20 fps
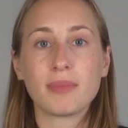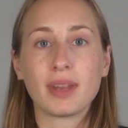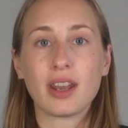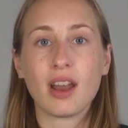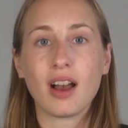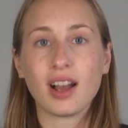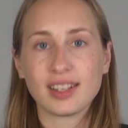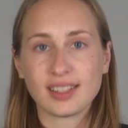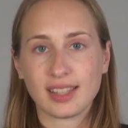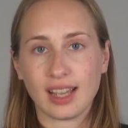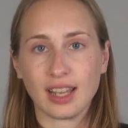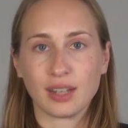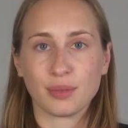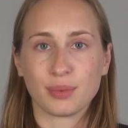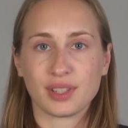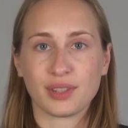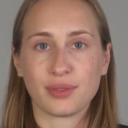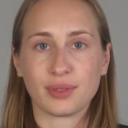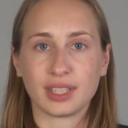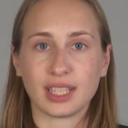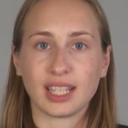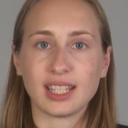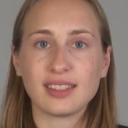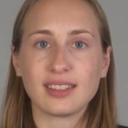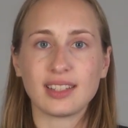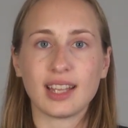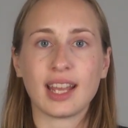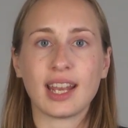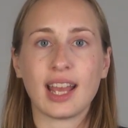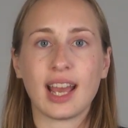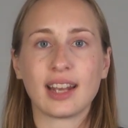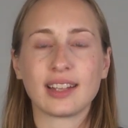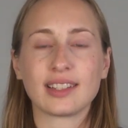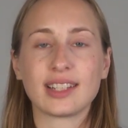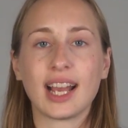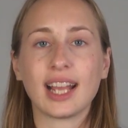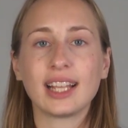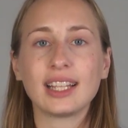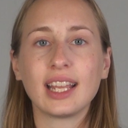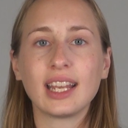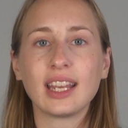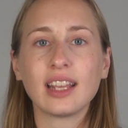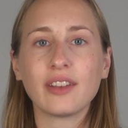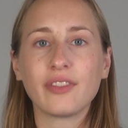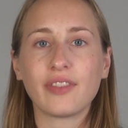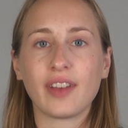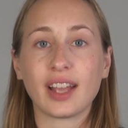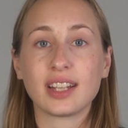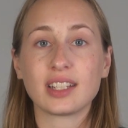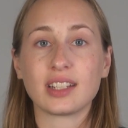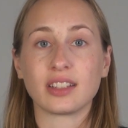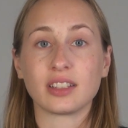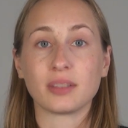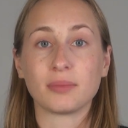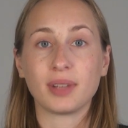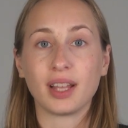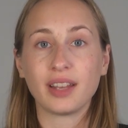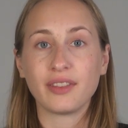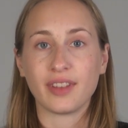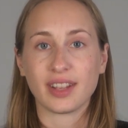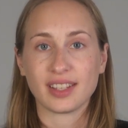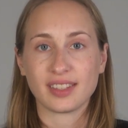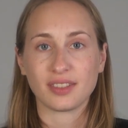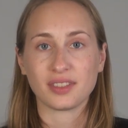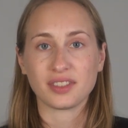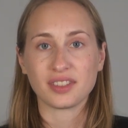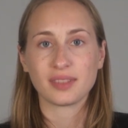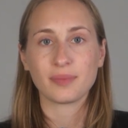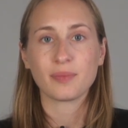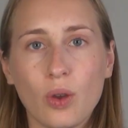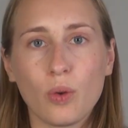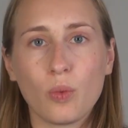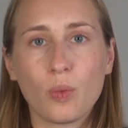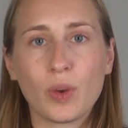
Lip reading: monoxide was released and had a dilating effect on the blood vessels,